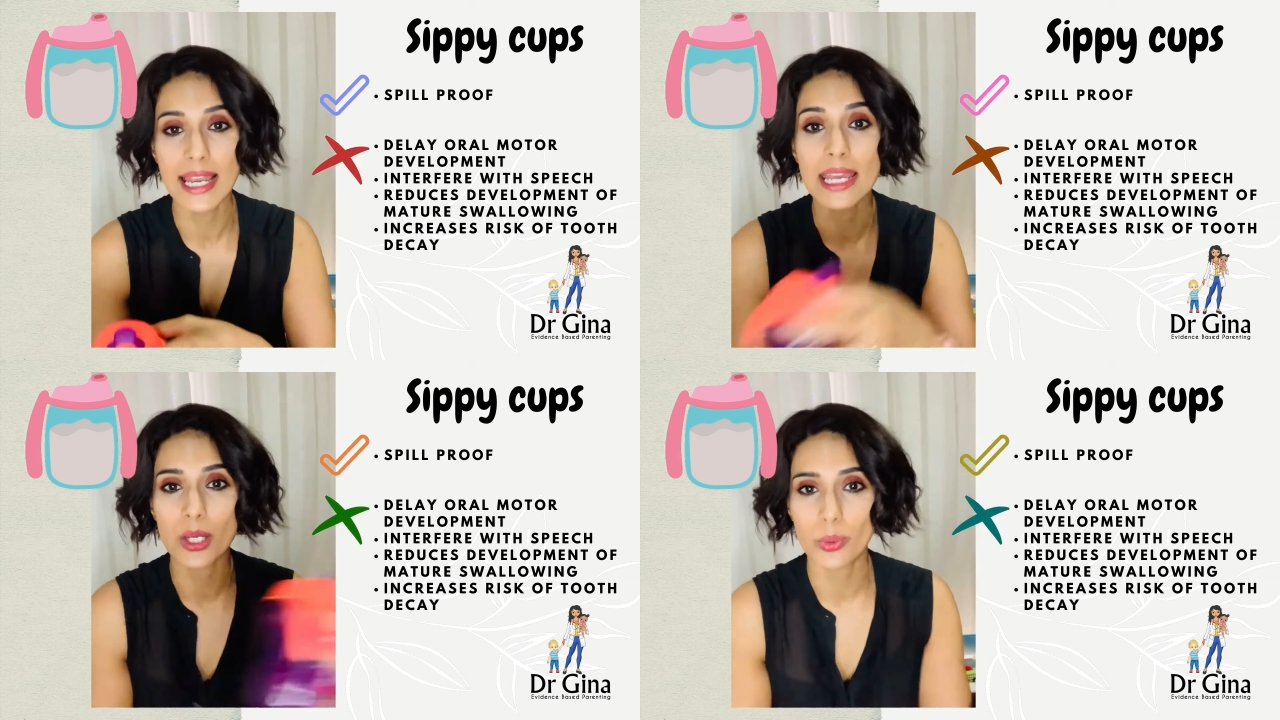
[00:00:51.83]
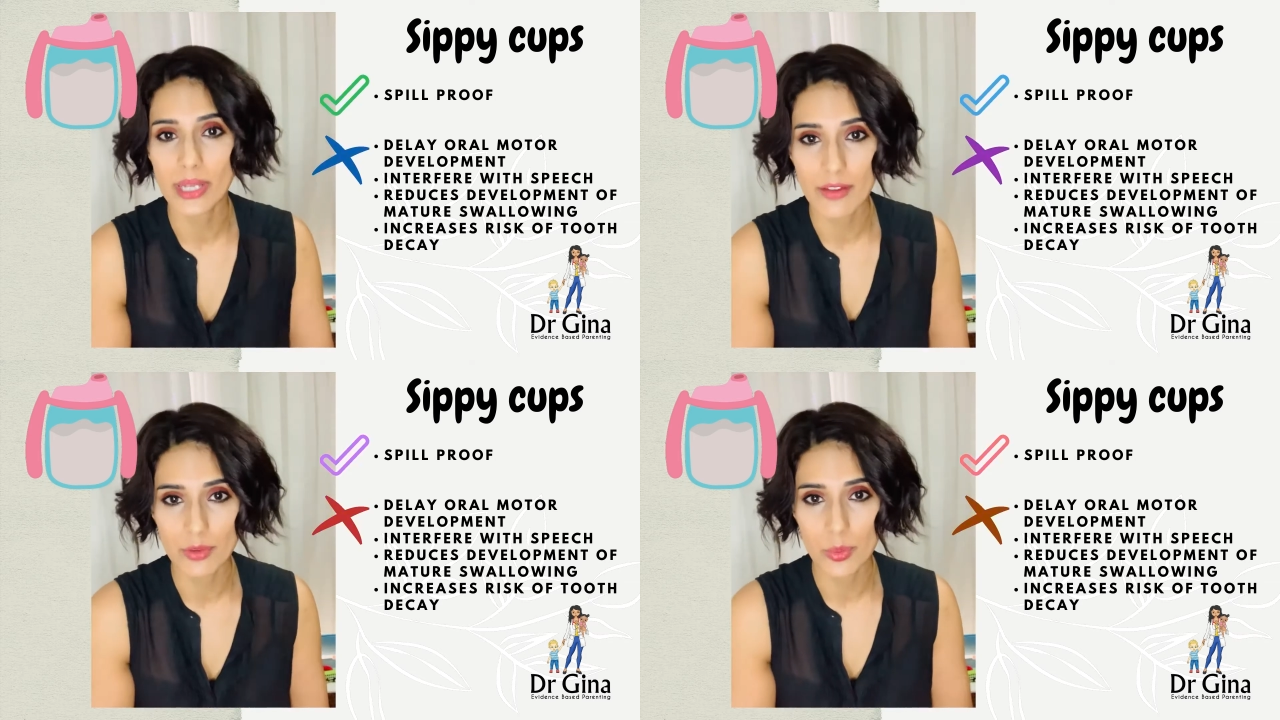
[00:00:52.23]
liquid
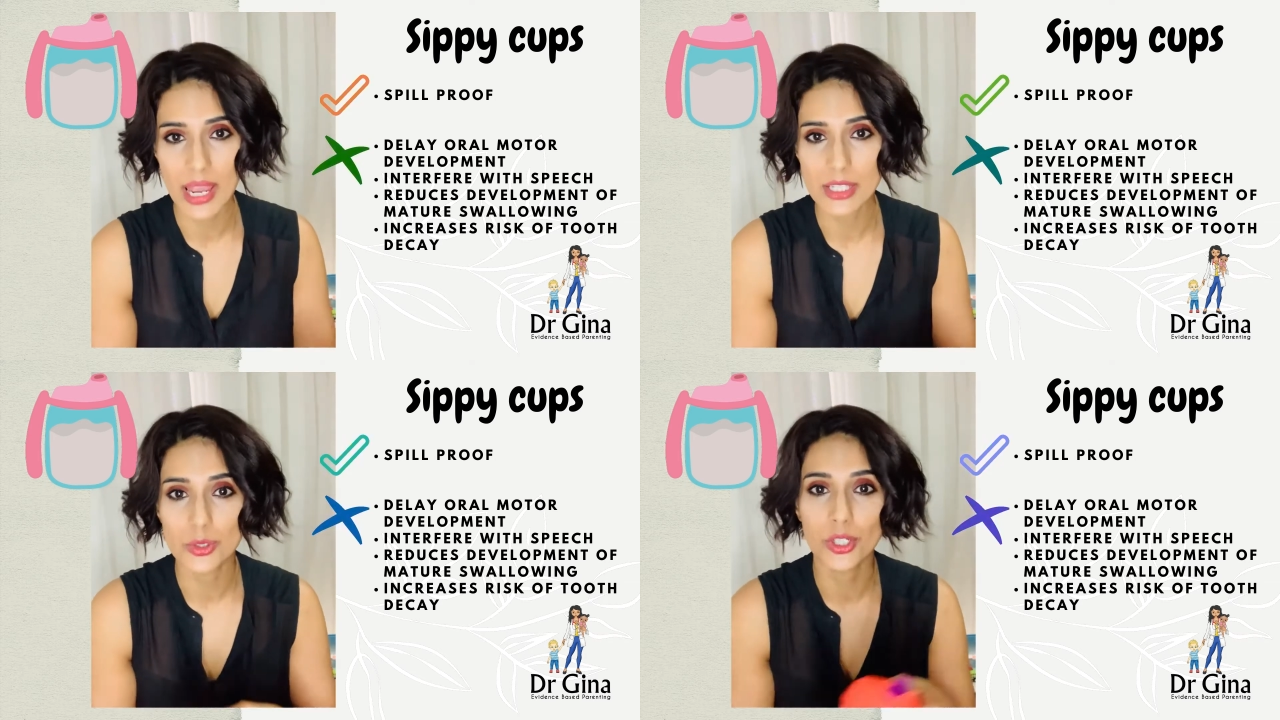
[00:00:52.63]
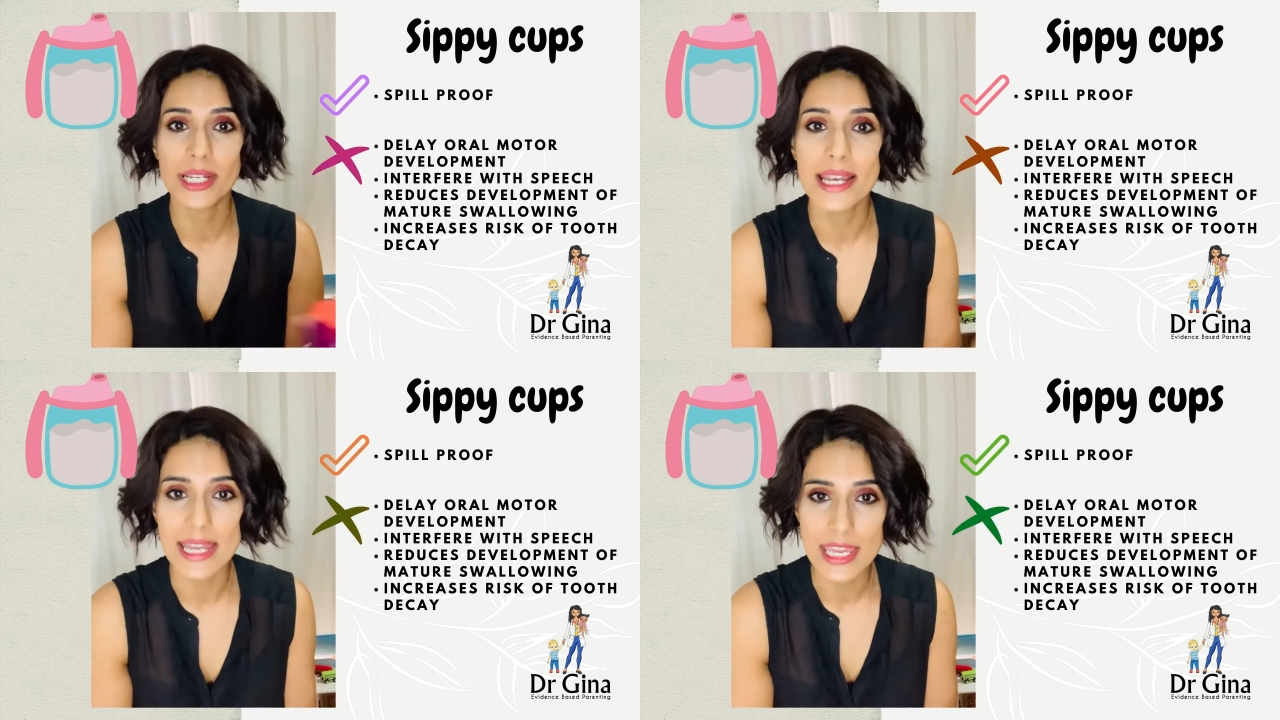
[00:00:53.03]
everywhere, it's not
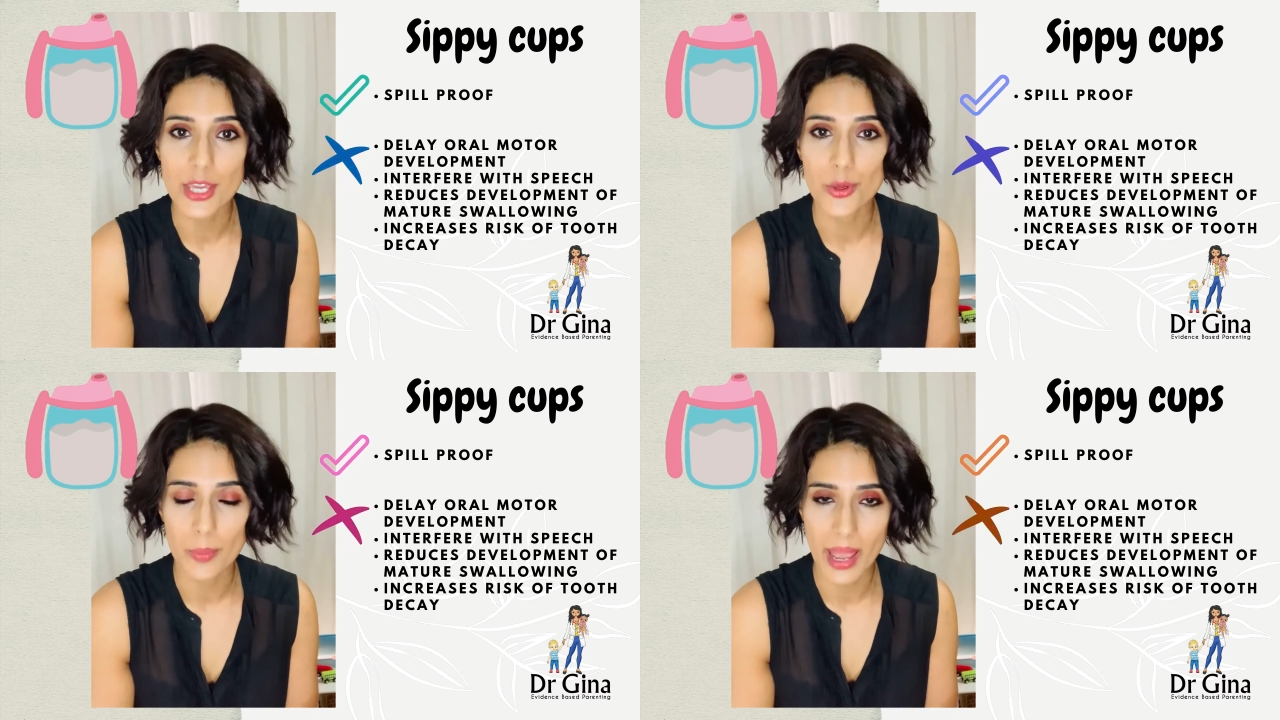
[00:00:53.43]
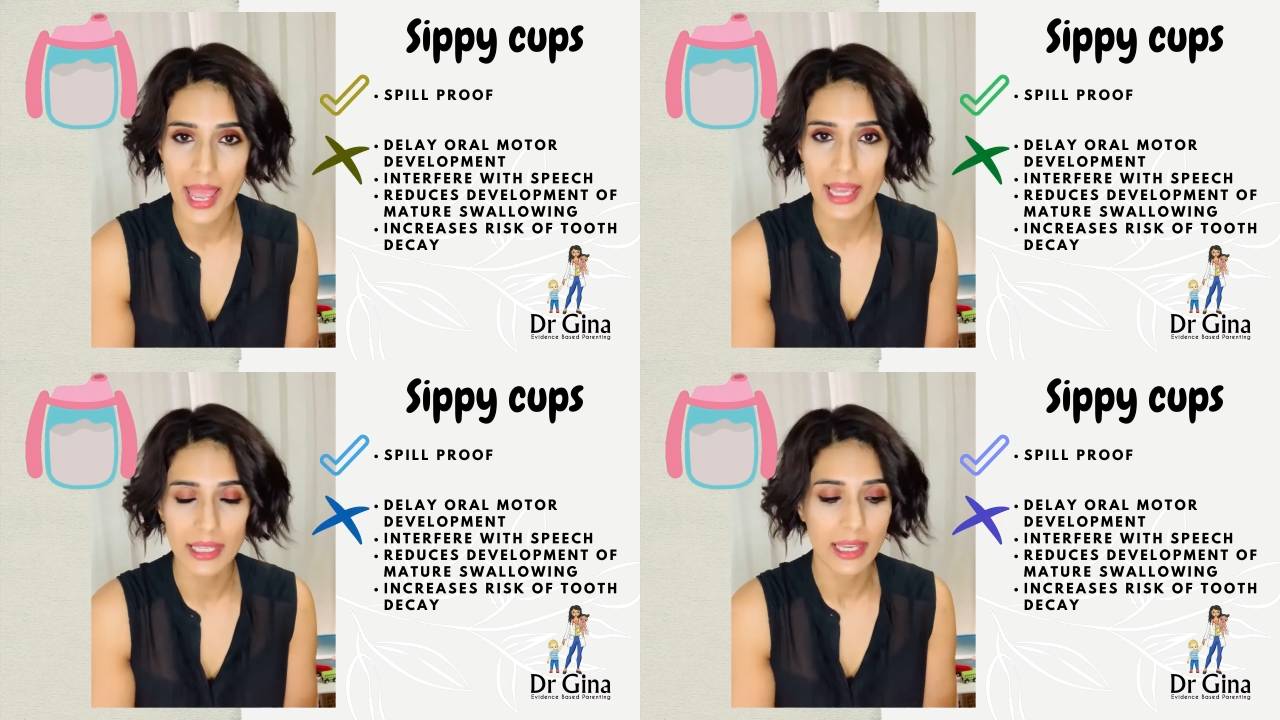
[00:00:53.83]
going to leak in your
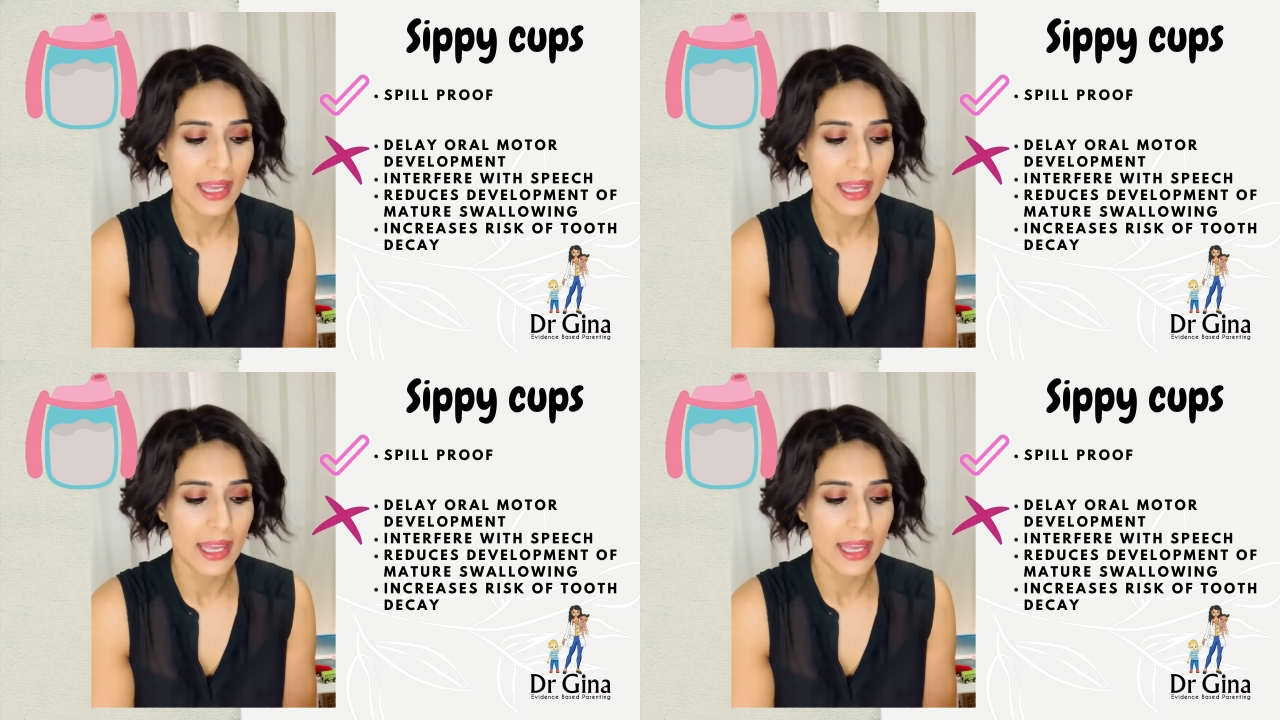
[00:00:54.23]
bag.